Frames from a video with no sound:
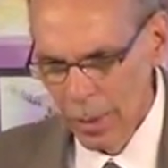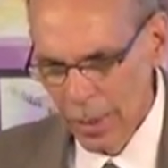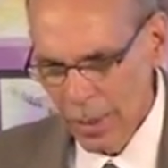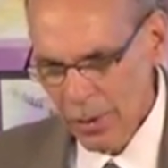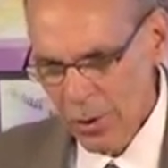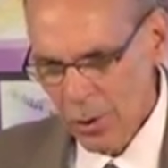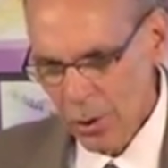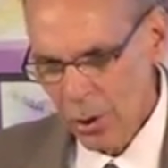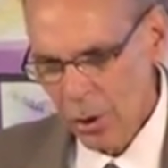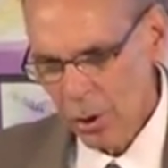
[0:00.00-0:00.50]

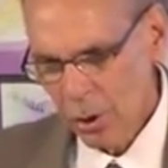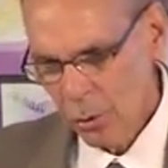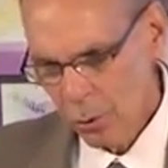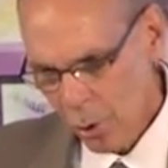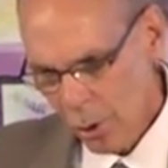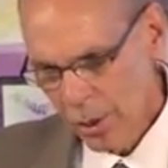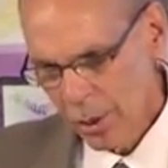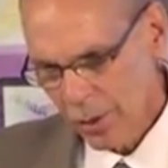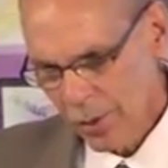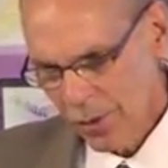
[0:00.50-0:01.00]
He took a
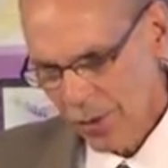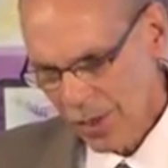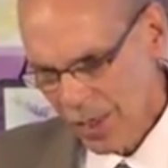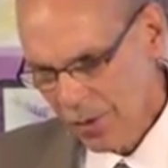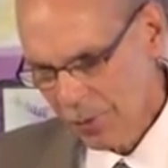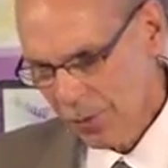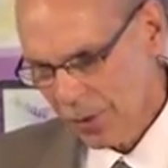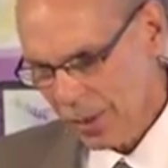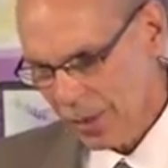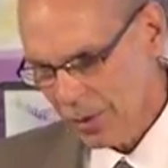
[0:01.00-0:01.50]
crooked,
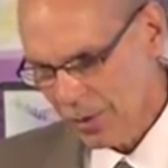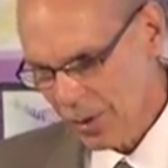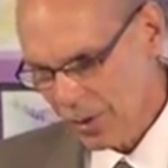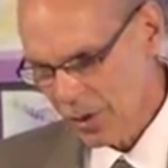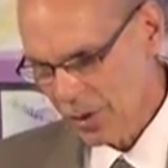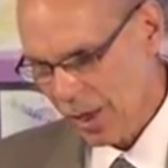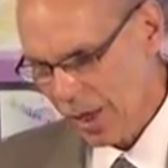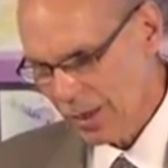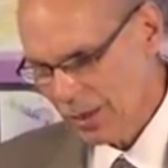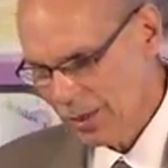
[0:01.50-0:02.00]
thieving, and
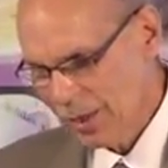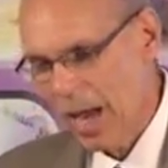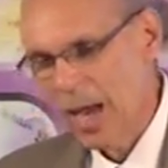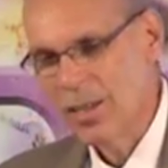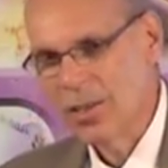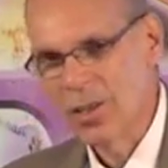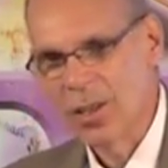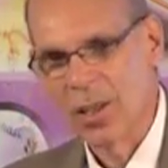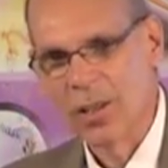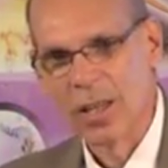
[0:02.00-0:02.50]
disliked
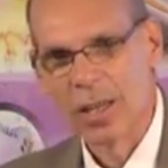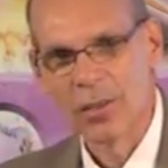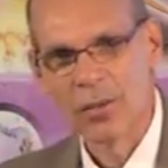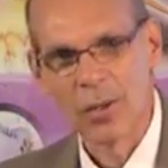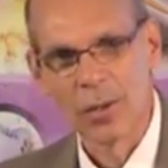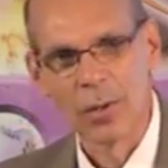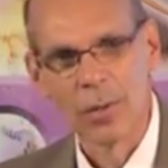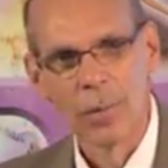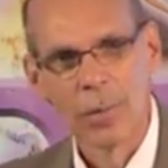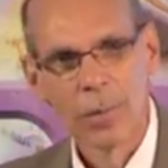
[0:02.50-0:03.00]
tax
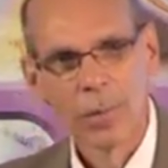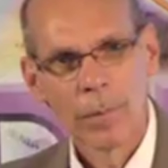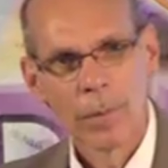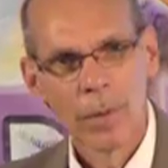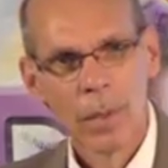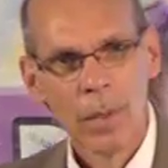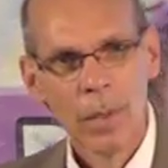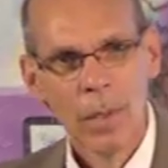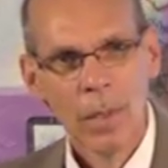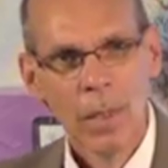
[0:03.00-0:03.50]
collector
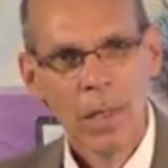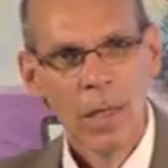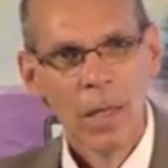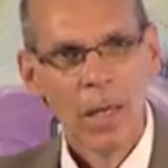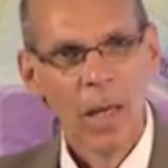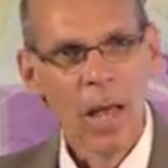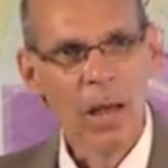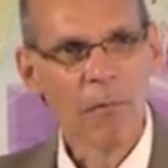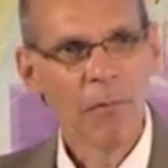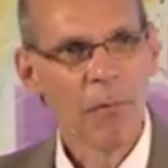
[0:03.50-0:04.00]

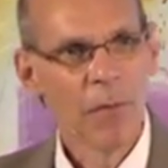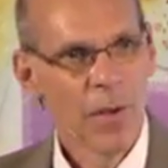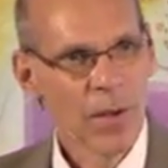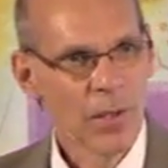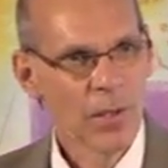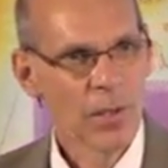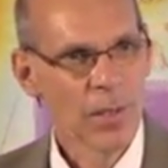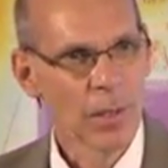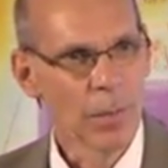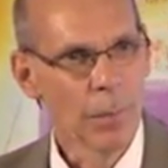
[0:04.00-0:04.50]
and
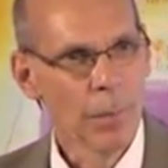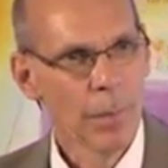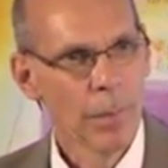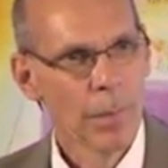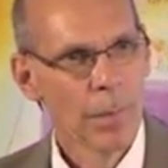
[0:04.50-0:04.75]
fixed him.